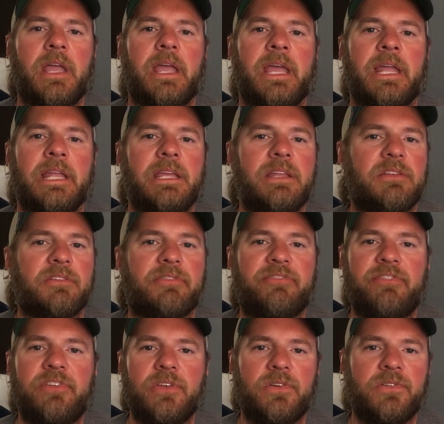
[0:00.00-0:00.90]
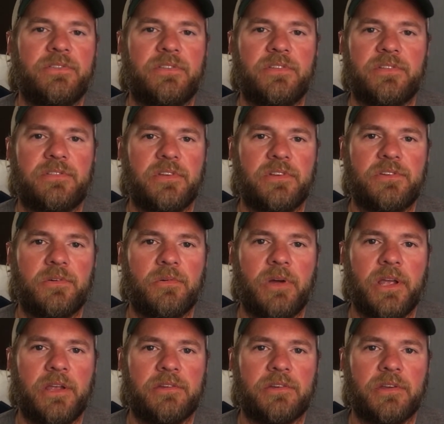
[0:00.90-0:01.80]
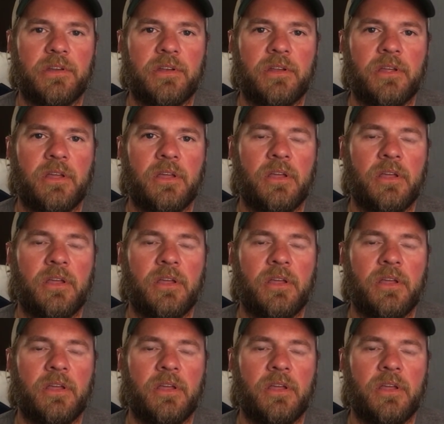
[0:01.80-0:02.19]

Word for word: and he diffused the situation.